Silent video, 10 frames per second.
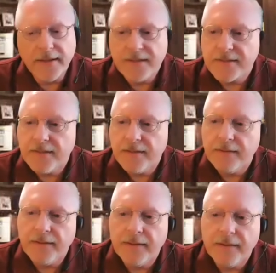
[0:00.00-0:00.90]
is
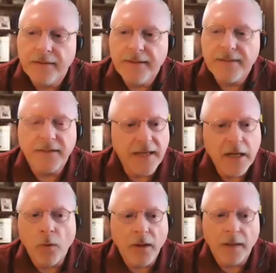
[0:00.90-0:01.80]
is an
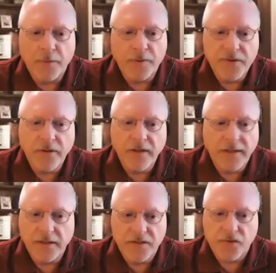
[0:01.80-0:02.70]
equal opportunity
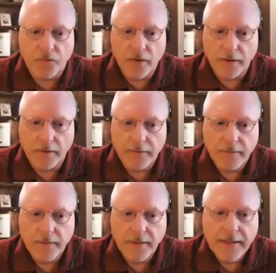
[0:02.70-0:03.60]
destroyer.
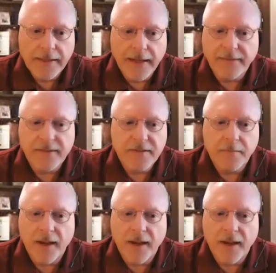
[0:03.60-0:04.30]
Yes. It doesn't